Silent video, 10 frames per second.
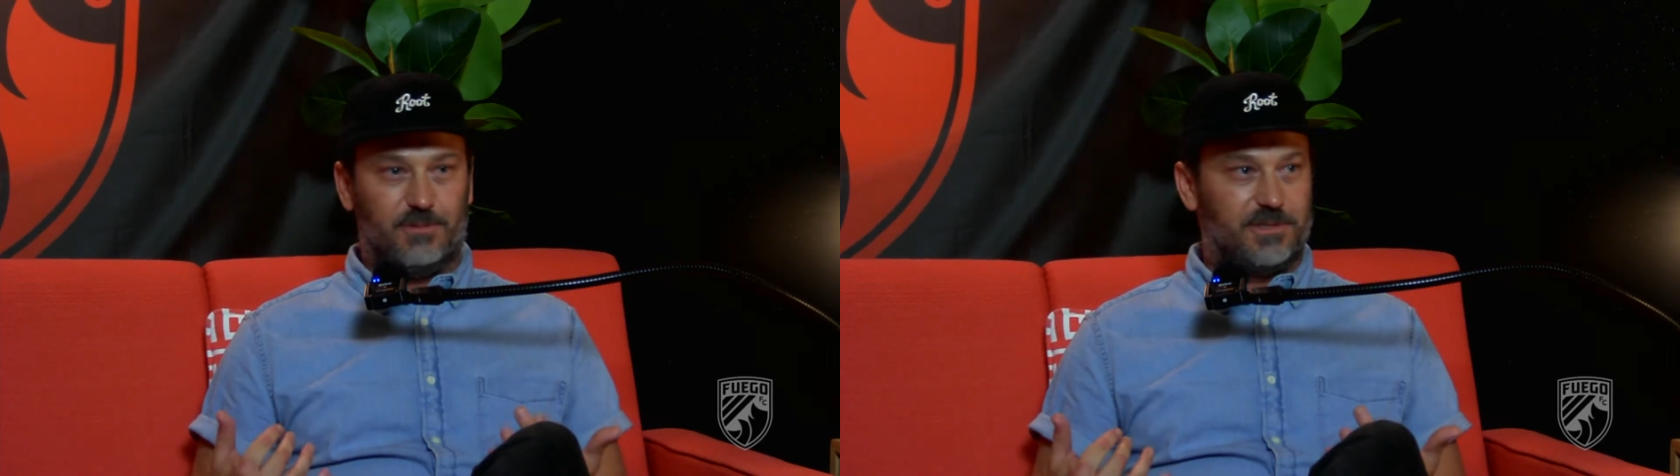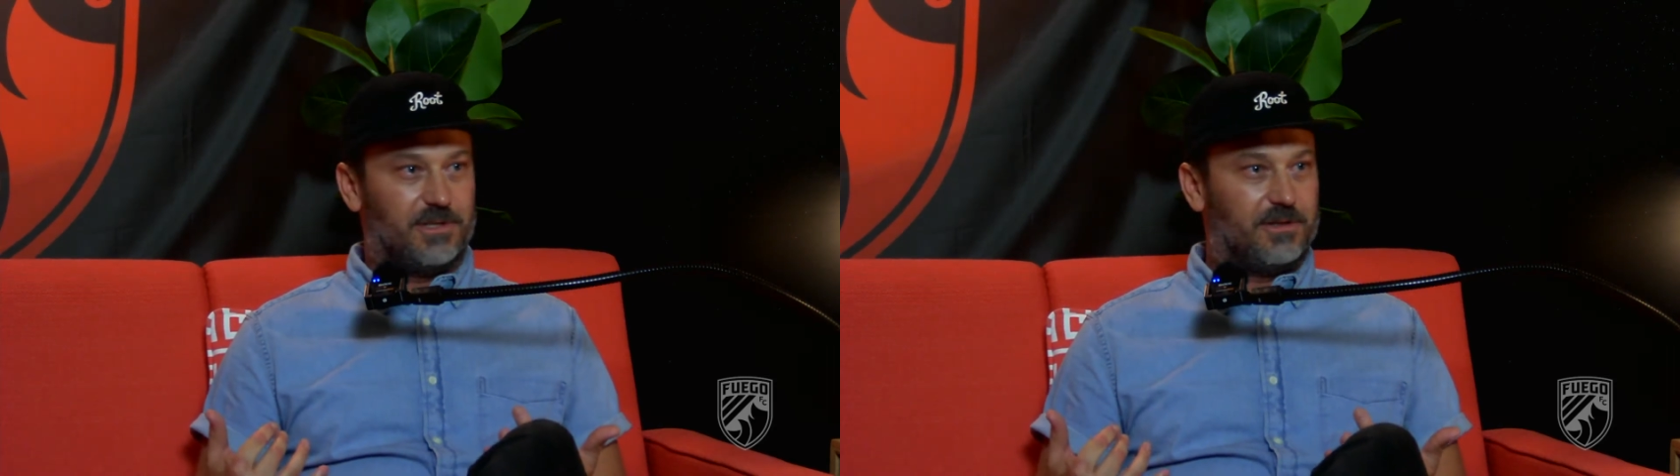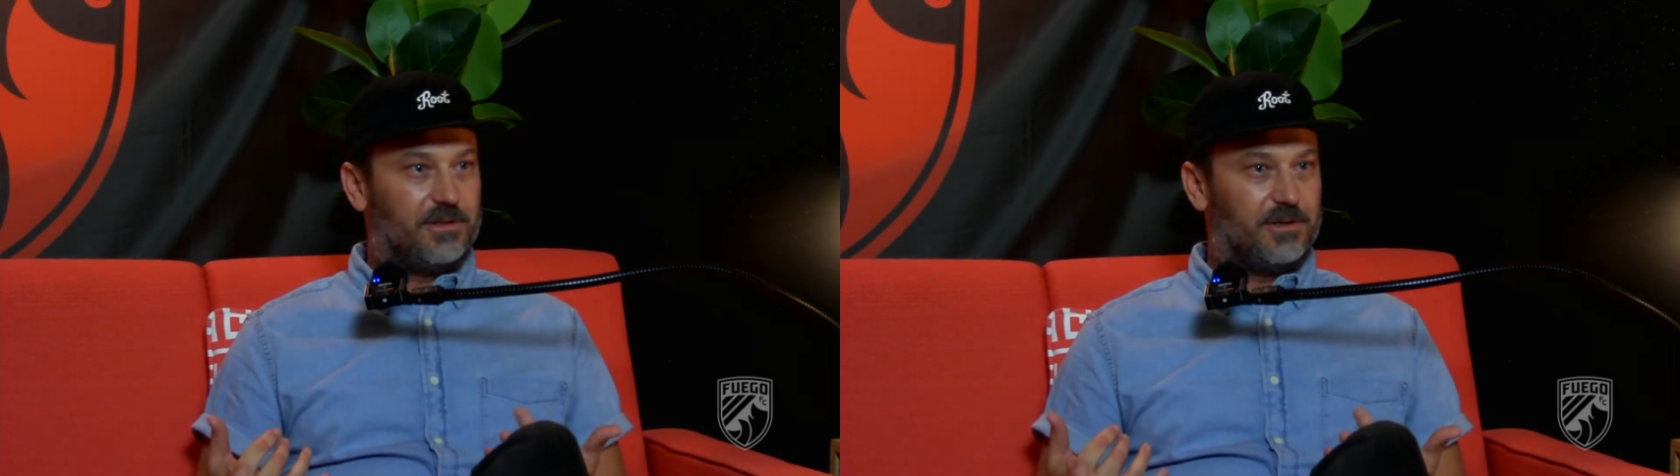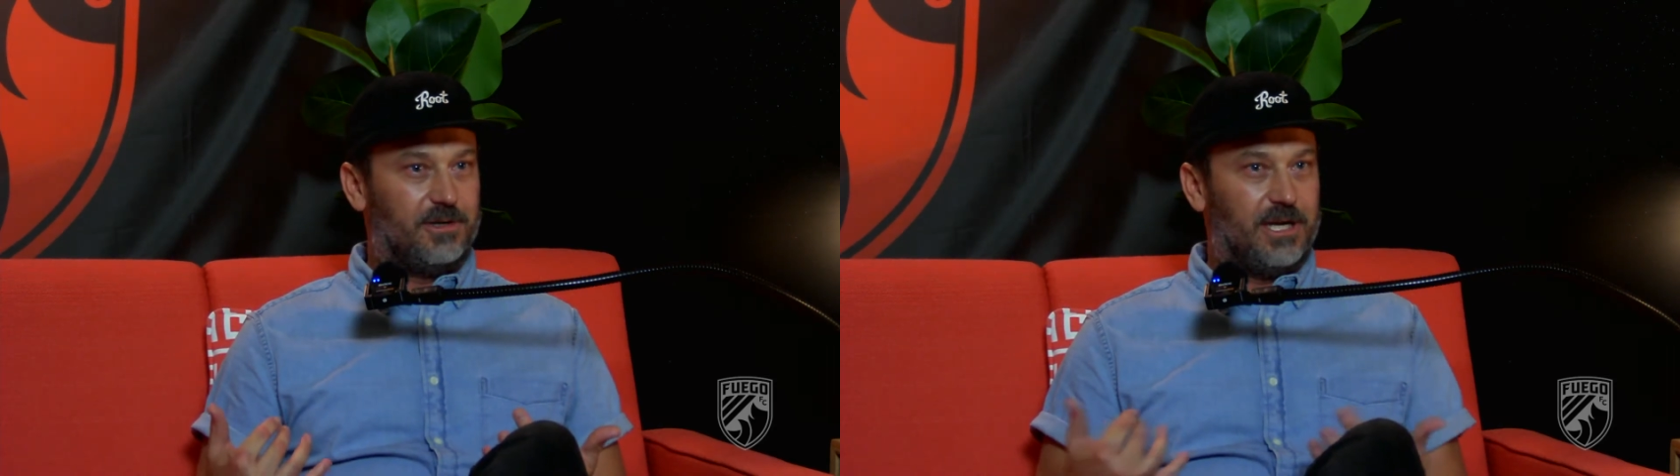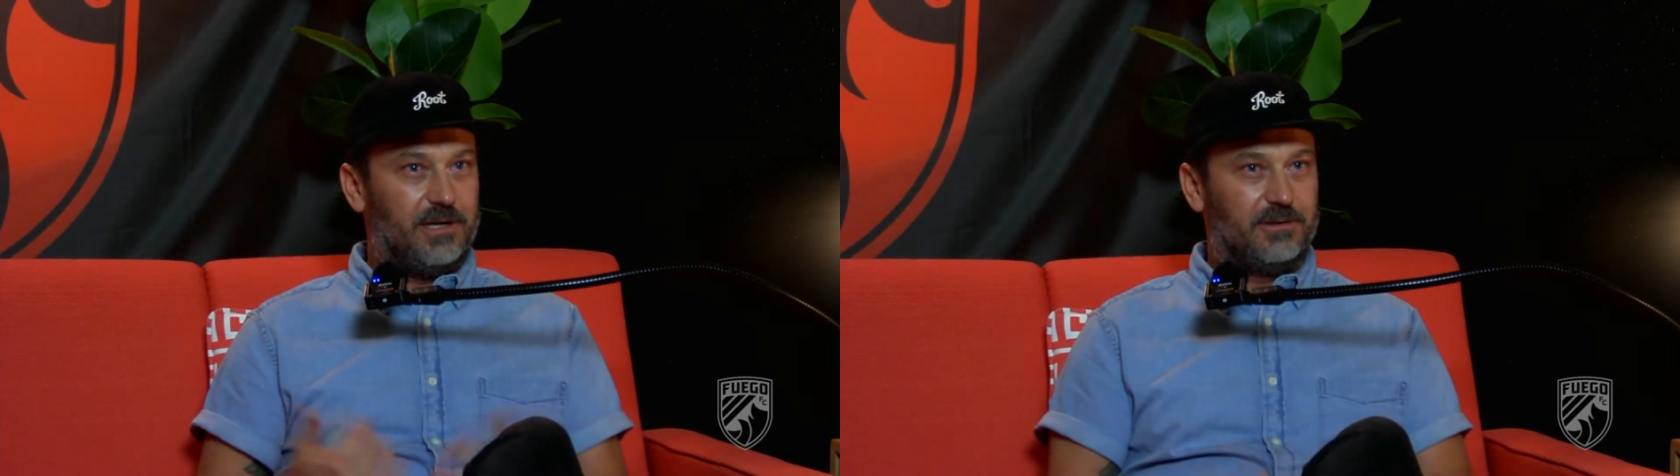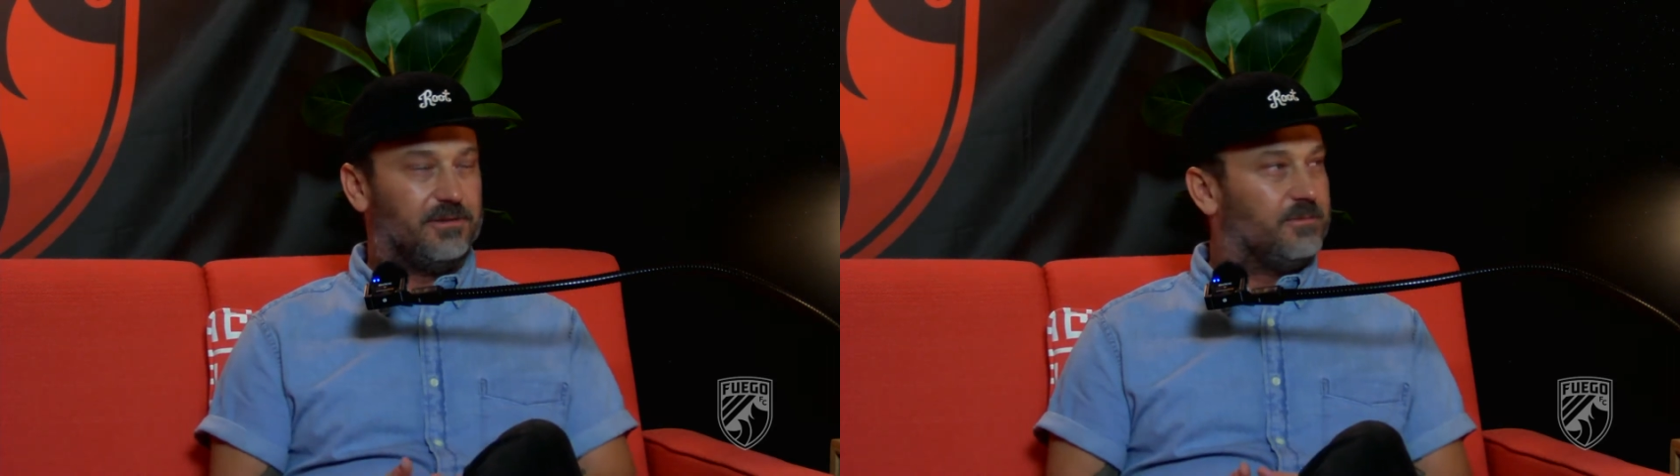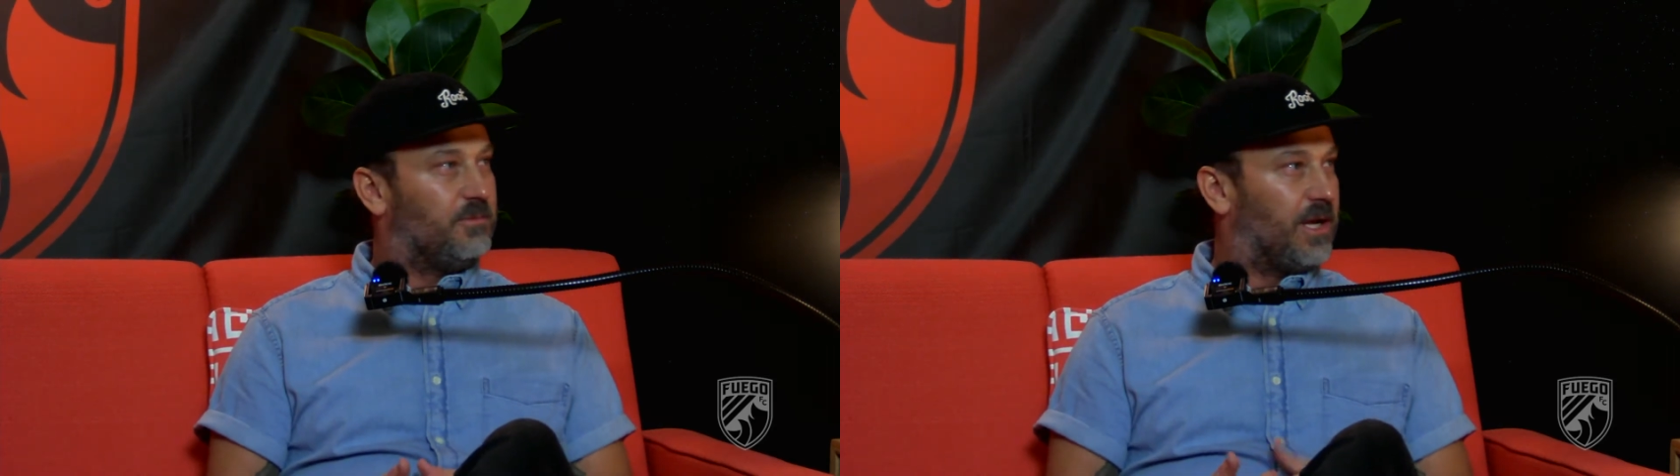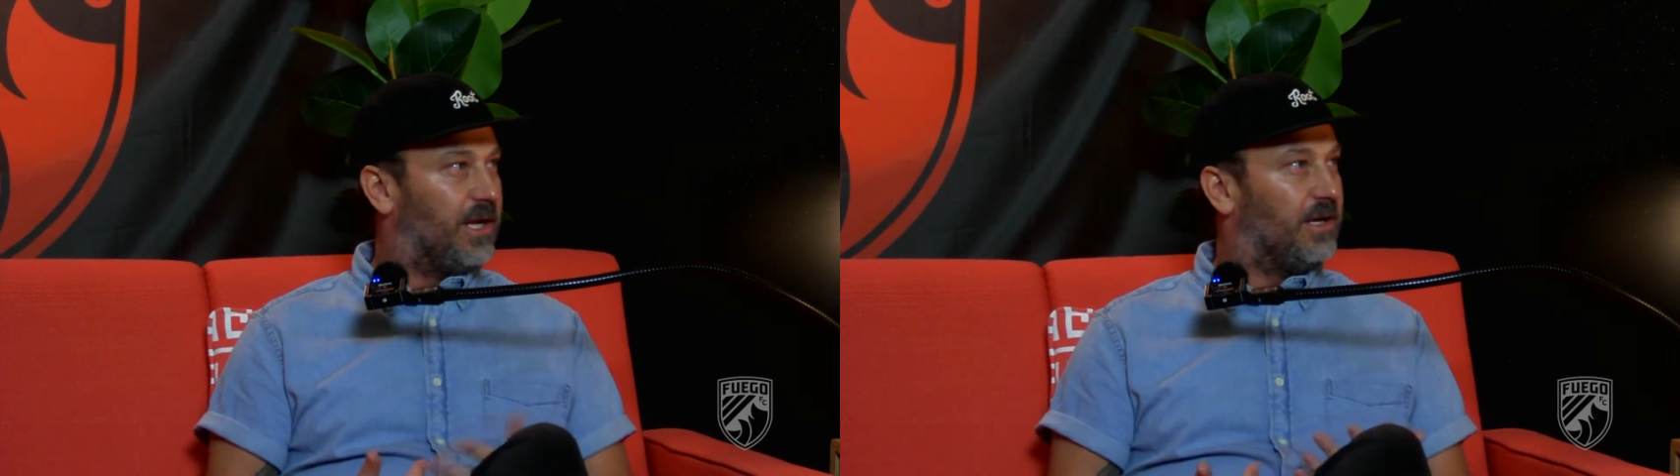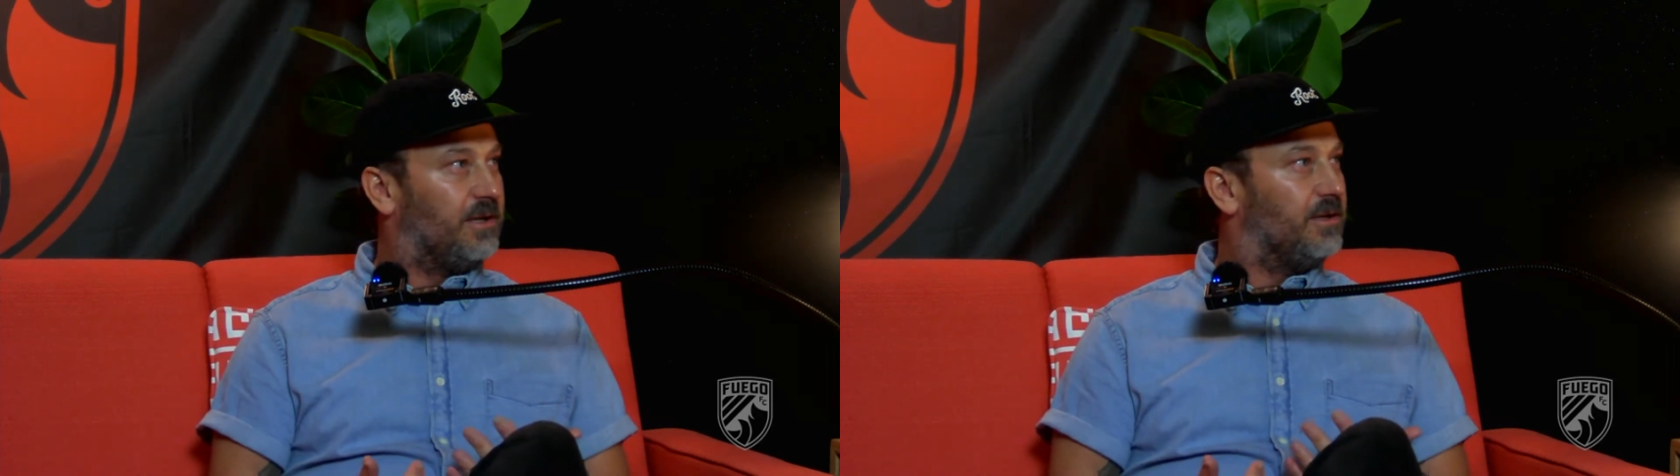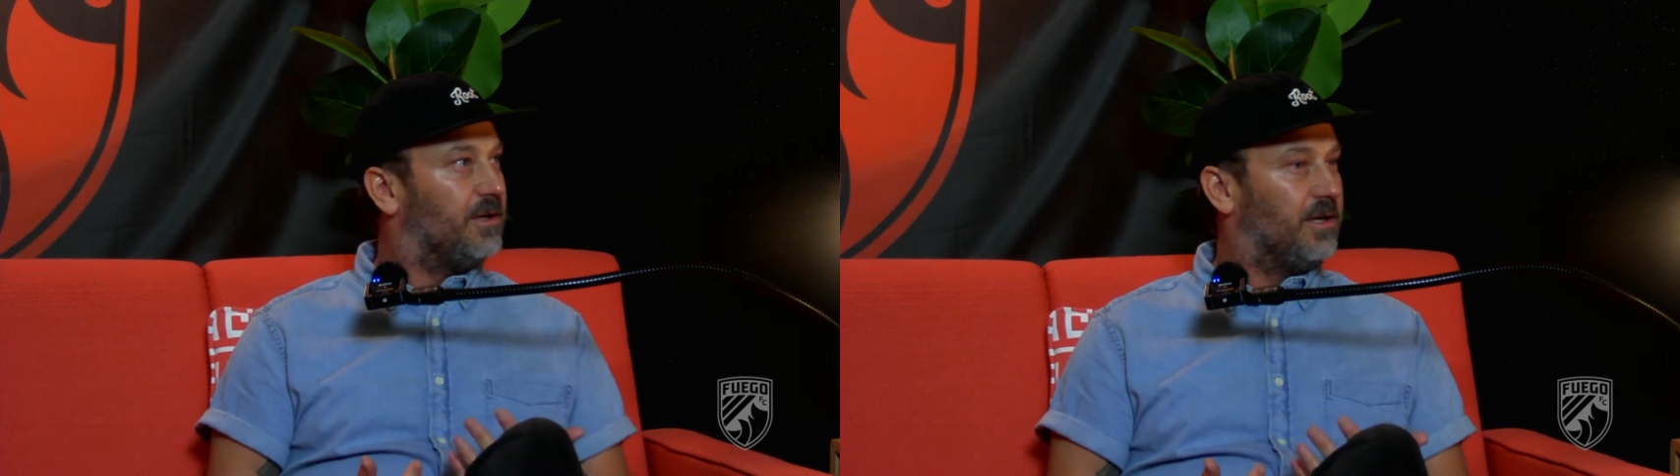as a 38-year-old
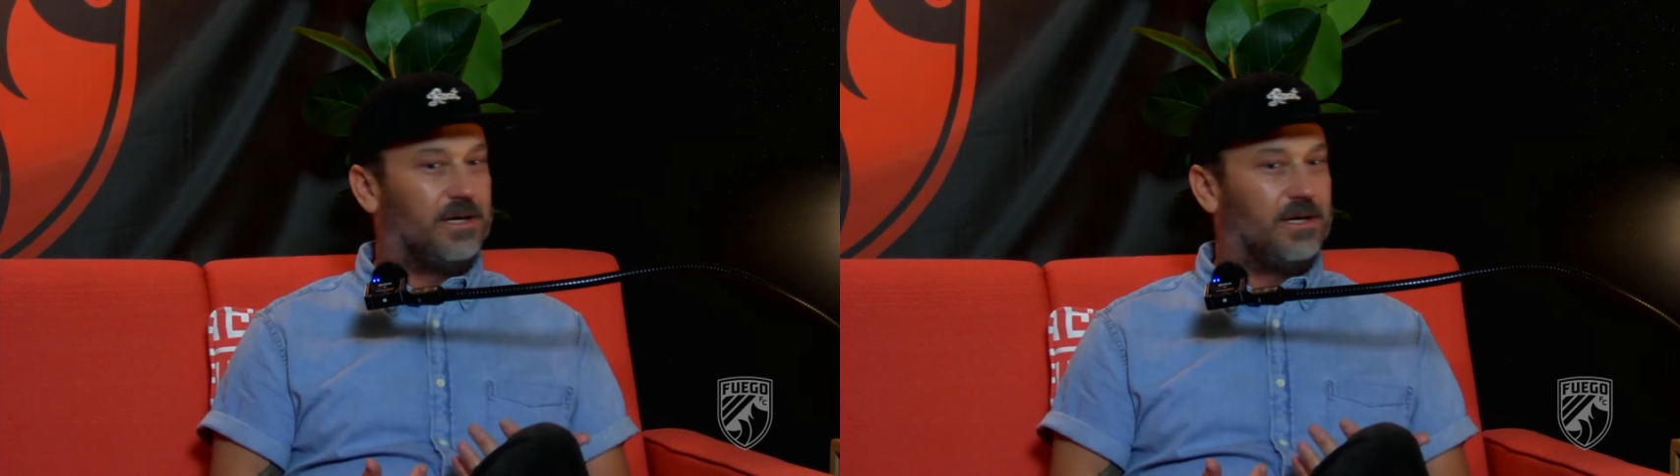man,